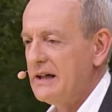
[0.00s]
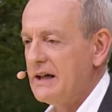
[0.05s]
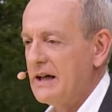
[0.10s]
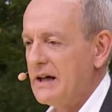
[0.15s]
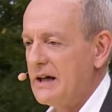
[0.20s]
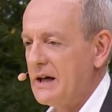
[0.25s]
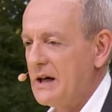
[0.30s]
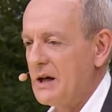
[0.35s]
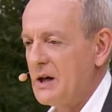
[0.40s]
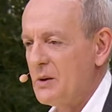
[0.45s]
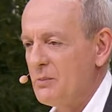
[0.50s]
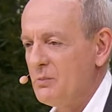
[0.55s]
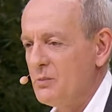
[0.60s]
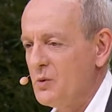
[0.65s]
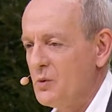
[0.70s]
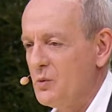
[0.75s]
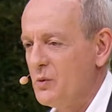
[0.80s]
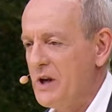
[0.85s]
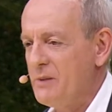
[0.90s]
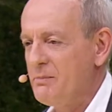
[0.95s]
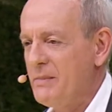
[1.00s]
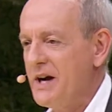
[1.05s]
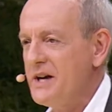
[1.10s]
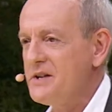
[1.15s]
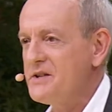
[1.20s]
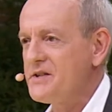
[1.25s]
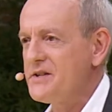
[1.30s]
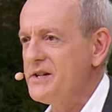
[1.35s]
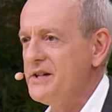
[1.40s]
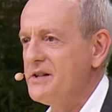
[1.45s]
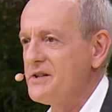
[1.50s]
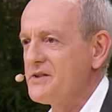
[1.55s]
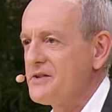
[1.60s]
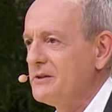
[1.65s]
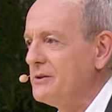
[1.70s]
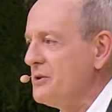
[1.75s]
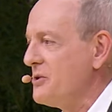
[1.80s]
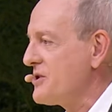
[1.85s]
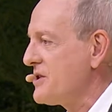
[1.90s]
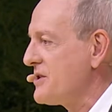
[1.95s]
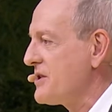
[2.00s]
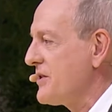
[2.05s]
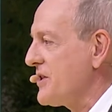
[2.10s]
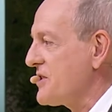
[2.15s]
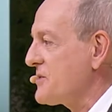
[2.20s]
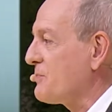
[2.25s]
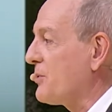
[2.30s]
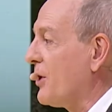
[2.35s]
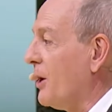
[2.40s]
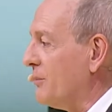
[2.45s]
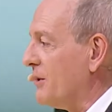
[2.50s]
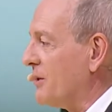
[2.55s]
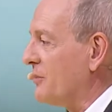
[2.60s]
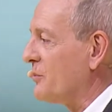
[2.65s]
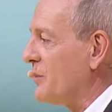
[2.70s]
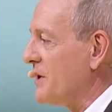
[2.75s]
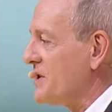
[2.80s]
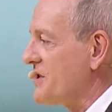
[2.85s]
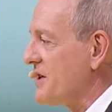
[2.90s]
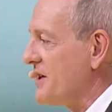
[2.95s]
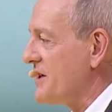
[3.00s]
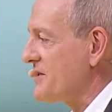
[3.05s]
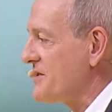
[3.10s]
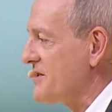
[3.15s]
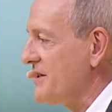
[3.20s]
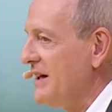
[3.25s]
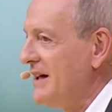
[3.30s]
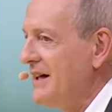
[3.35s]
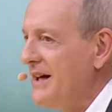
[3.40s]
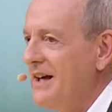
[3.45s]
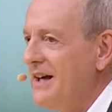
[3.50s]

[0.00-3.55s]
we might see a solution to this problem, which is,